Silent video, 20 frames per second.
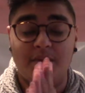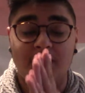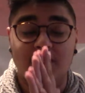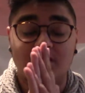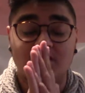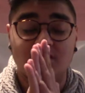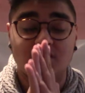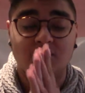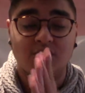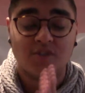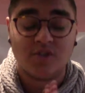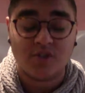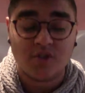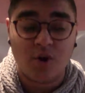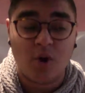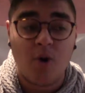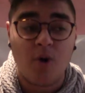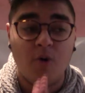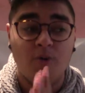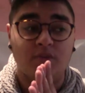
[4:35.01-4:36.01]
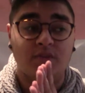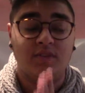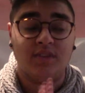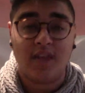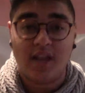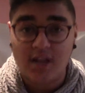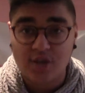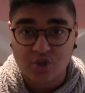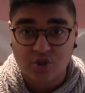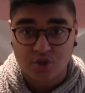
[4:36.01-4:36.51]
It is so
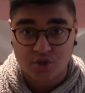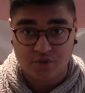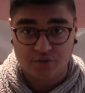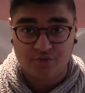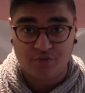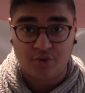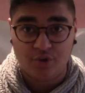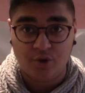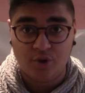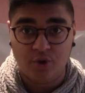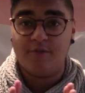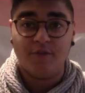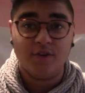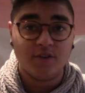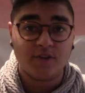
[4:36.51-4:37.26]
dangerous for you.